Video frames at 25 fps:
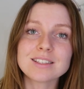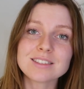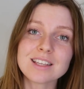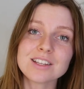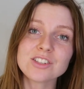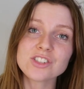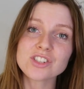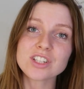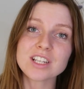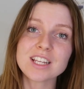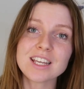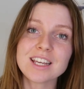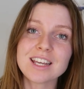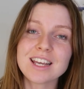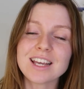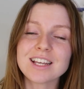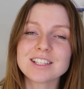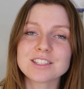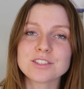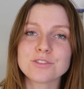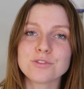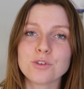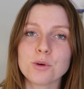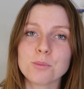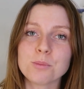Essentially,
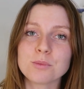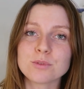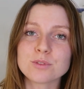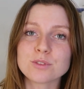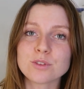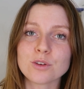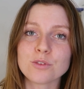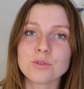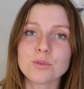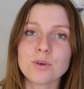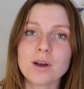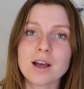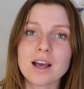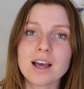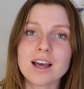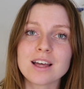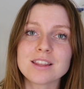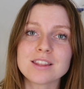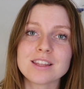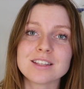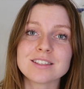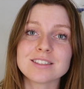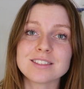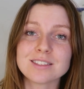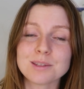it's a form of software
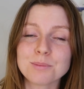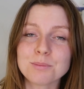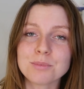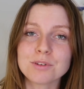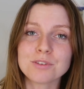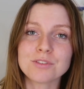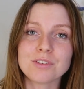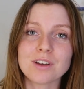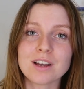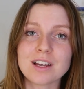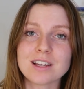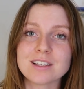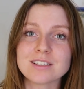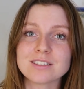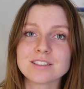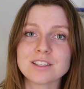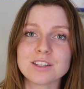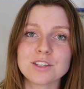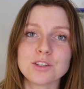that simplifies